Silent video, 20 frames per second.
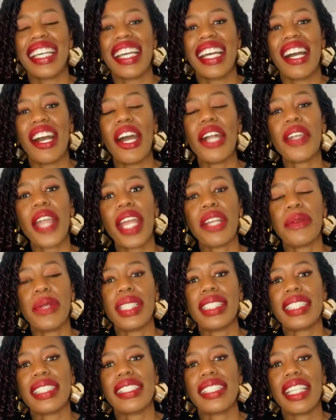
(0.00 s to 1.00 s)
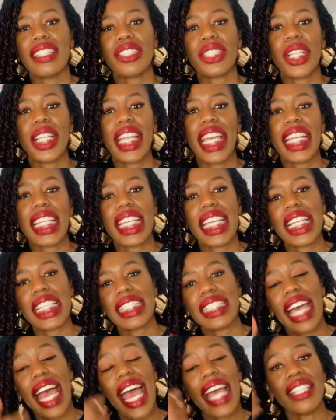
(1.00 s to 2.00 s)
All right, quintessential ladies
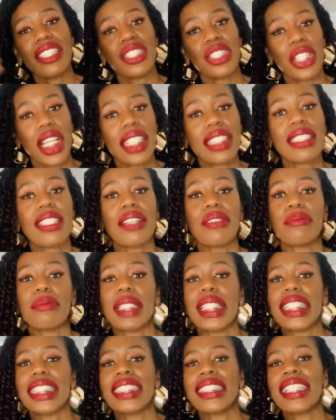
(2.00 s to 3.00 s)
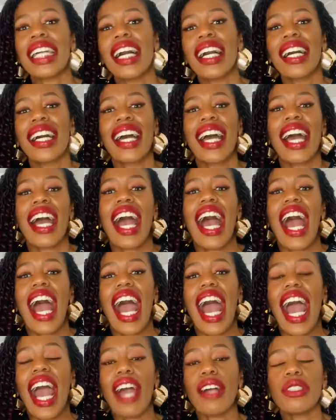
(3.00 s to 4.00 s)
and gentlemen,
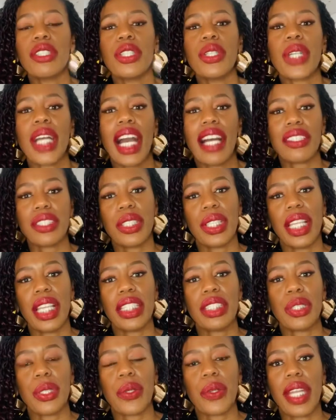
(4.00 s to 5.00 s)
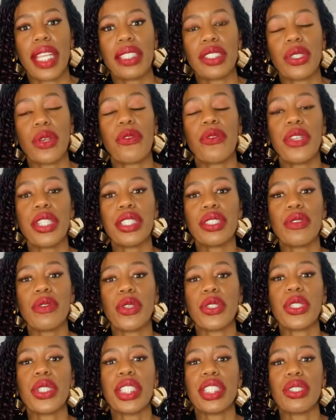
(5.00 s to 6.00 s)
how do you calculate your rate? So first of all,
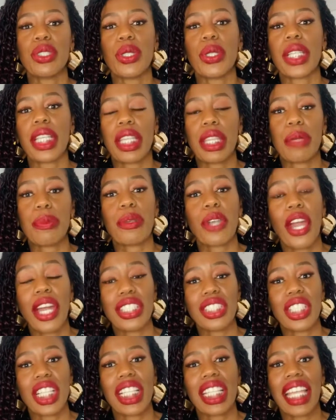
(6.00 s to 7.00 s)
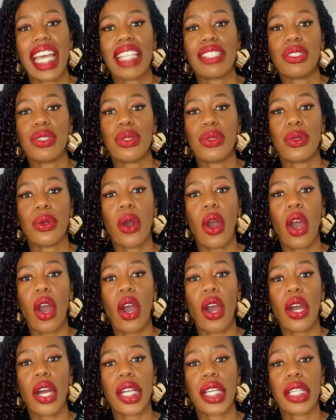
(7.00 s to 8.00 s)
you need to look at the project that you
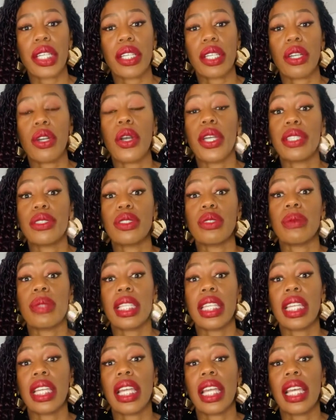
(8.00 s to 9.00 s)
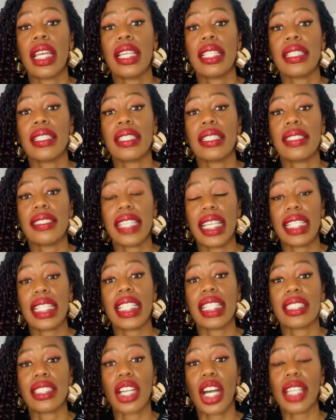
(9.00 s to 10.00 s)
are going to be sending
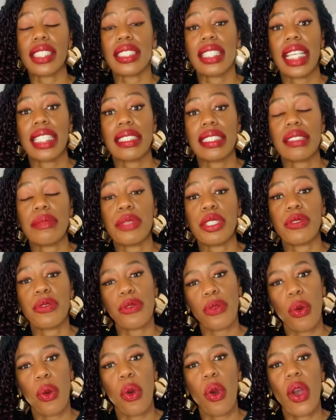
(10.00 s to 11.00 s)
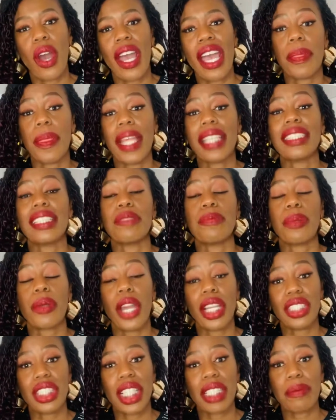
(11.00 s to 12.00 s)
a cost estimate for. Is it
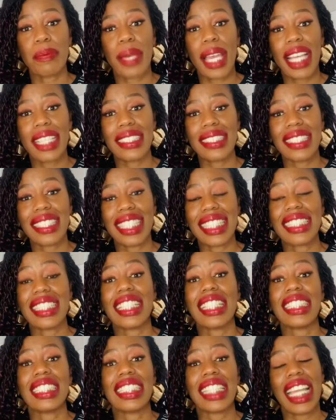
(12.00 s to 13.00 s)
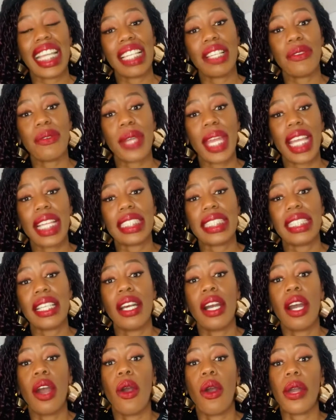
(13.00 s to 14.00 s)
project based? Is it a daily rate?
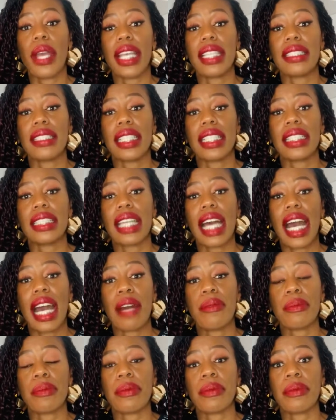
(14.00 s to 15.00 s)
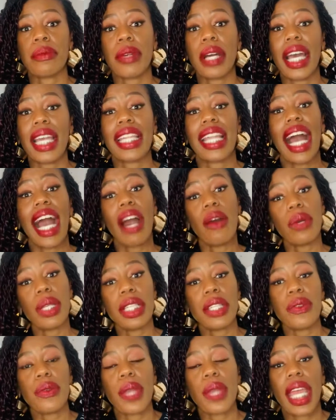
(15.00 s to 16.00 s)
Is it an
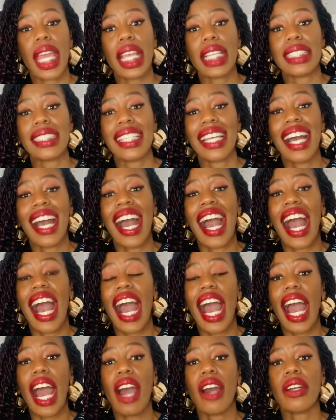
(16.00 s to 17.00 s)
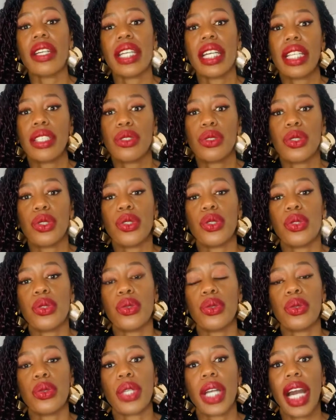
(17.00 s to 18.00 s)
hourly rate? How do
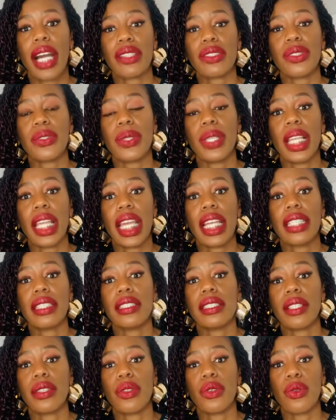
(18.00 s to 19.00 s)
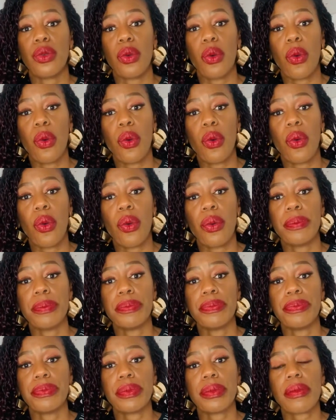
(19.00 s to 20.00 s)
you calculate your
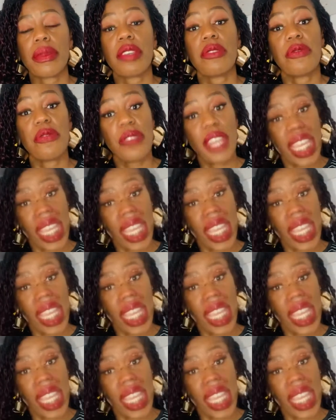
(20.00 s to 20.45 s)
fee?